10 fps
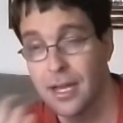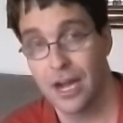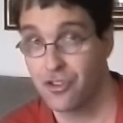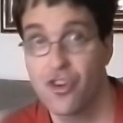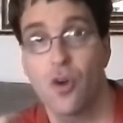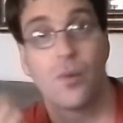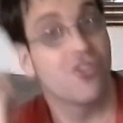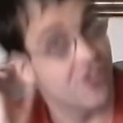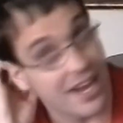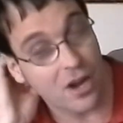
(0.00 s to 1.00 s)
and sure, we
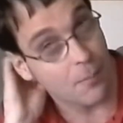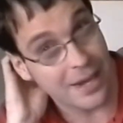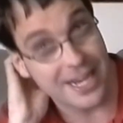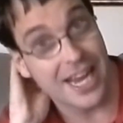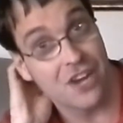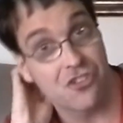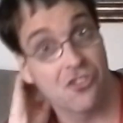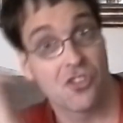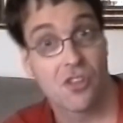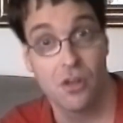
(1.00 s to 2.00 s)
should take our
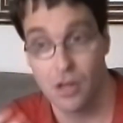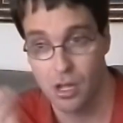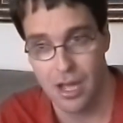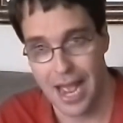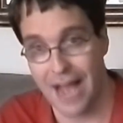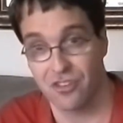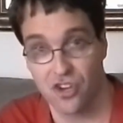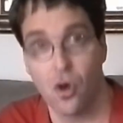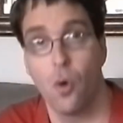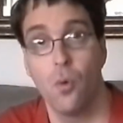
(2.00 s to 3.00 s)
medications as
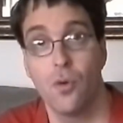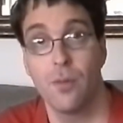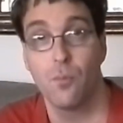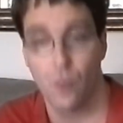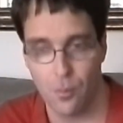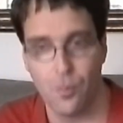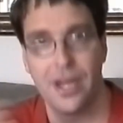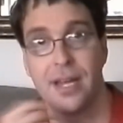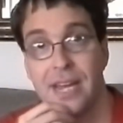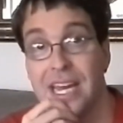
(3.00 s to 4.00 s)
told when
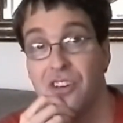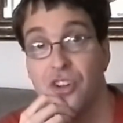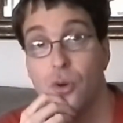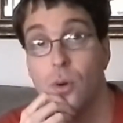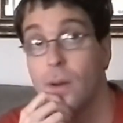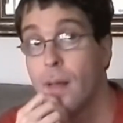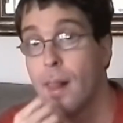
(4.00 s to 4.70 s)
we need to,